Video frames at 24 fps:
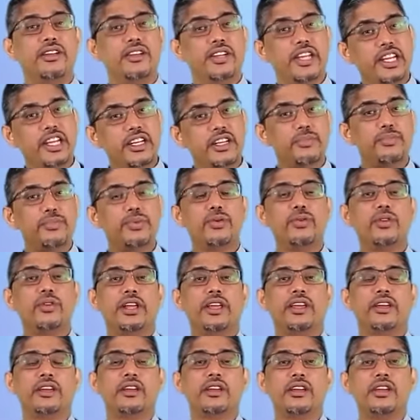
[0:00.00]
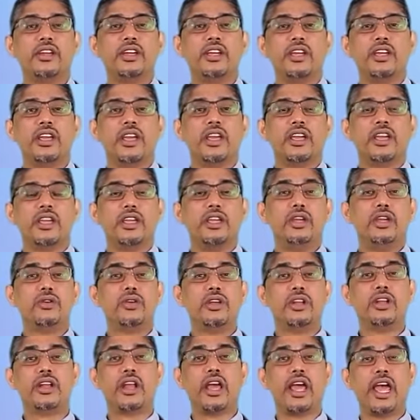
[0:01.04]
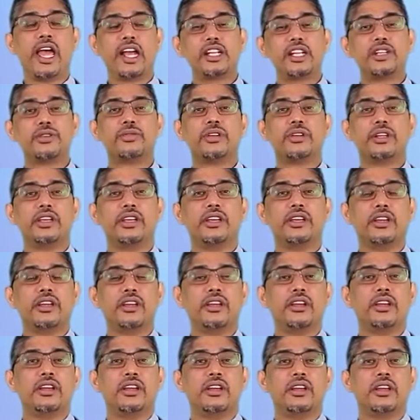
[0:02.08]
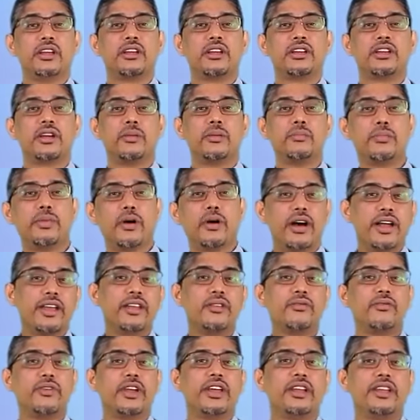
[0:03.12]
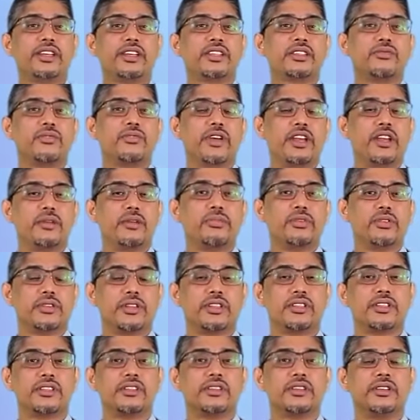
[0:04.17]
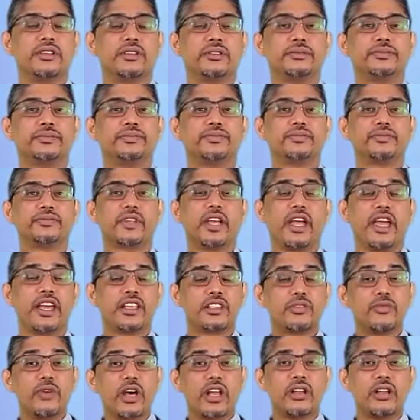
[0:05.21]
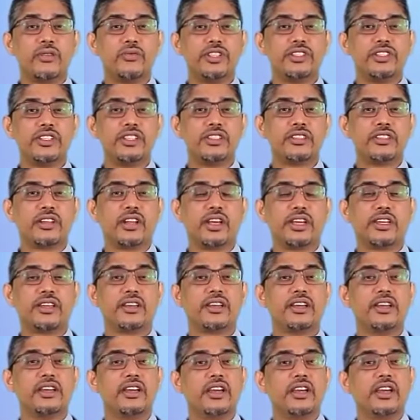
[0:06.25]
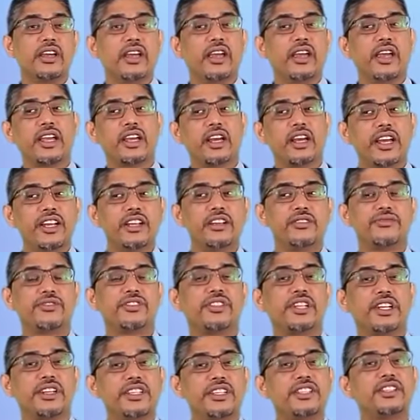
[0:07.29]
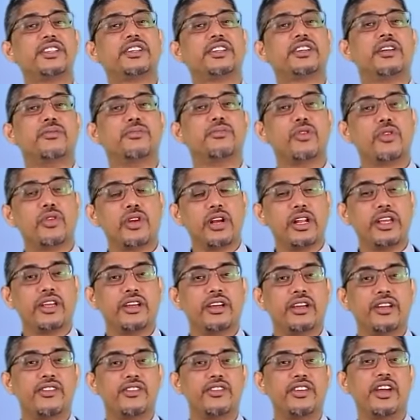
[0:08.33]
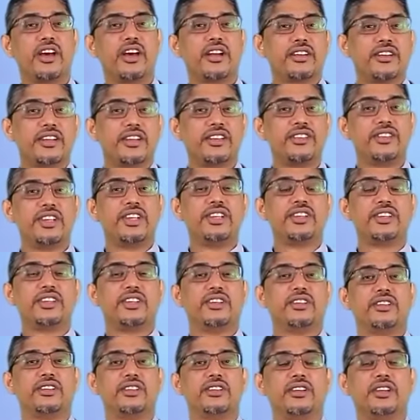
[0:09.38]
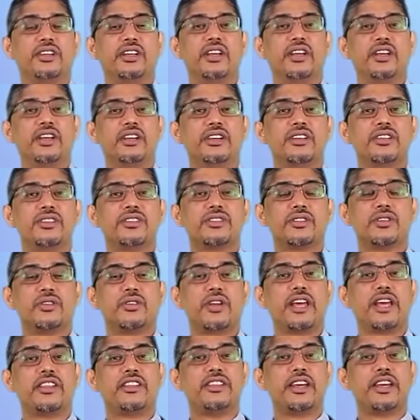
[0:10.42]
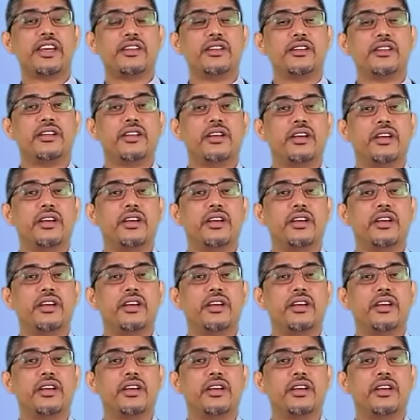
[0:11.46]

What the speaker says: data pooling you can actually combine various variables as well, which is like a kind of statistical modeling and reorganization. So rather than,